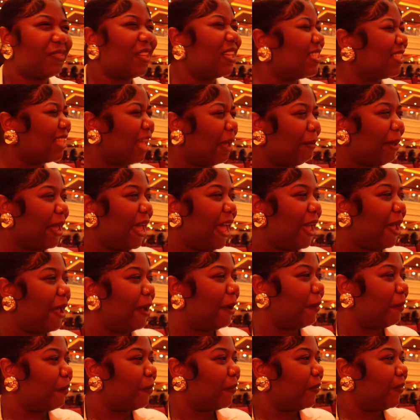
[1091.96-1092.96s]
It's not
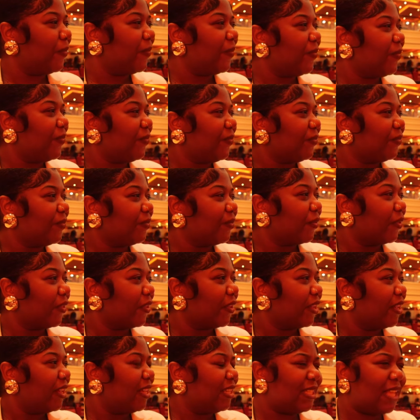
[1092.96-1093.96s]

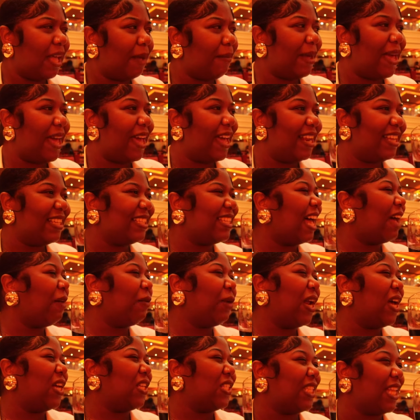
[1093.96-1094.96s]
bad. It's not bad. It's not
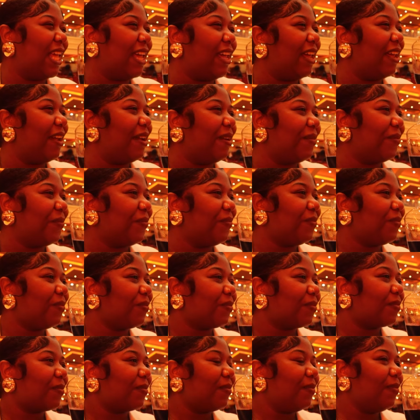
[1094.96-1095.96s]
what I was thinking. What'd you
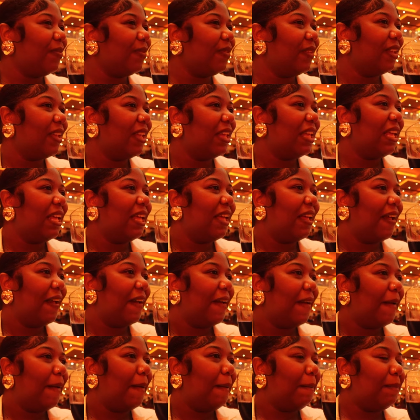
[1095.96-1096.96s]

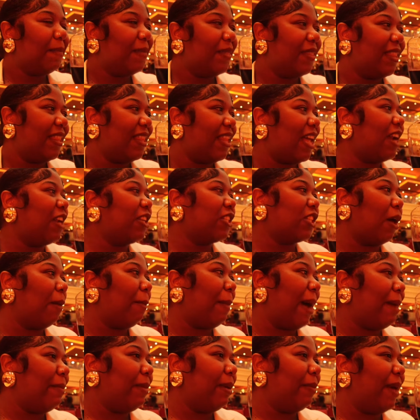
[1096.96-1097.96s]
think? Thought it was gonna
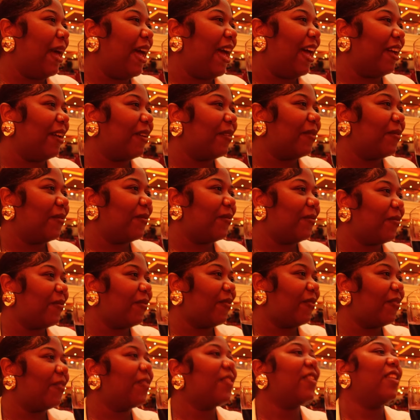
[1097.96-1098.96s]
bite me back.
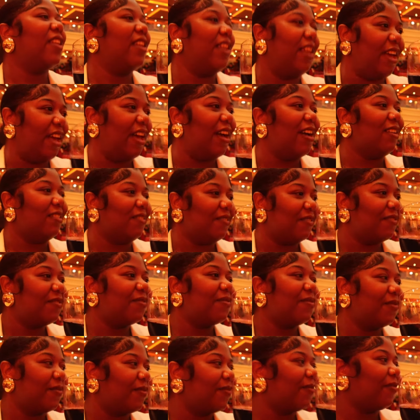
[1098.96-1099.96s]
Yeah.
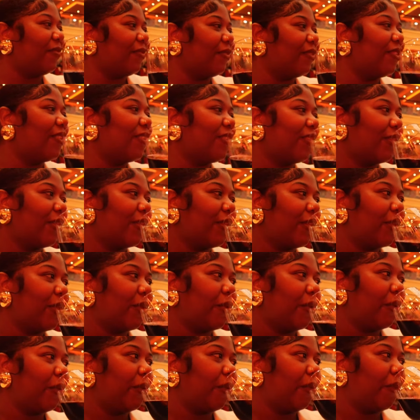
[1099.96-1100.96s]
Well, this is so
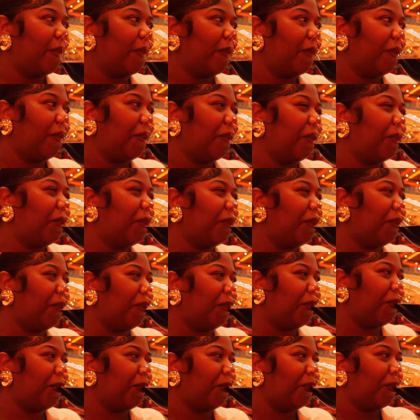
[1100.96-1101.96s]
sweet.
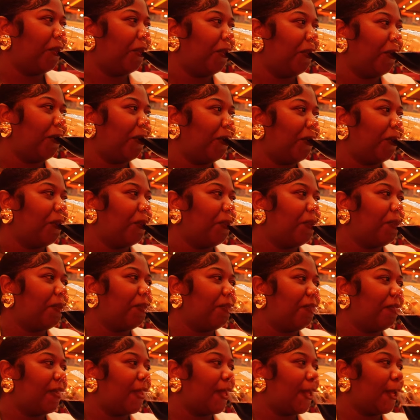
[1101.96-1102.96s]
Mm. So like
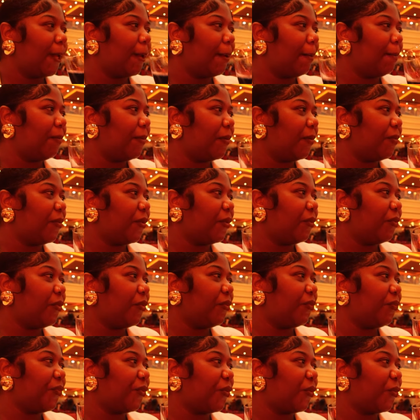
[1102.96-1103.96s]
it's not it's
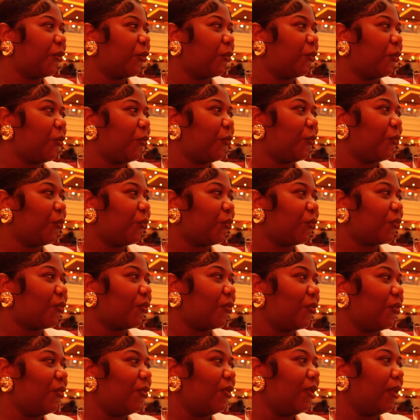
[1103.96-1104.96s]
more like
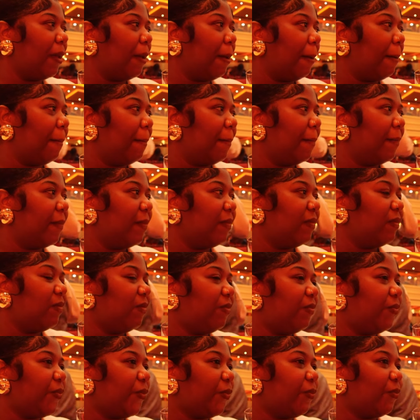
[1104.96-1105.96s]
berry and
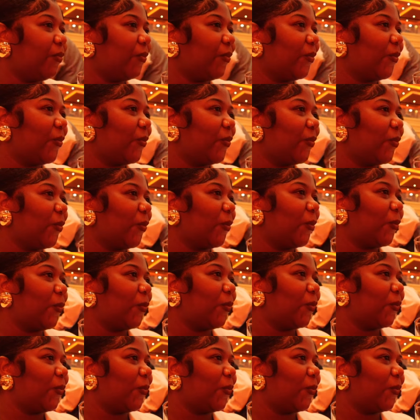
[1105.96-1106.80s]
sweet than it is bitter.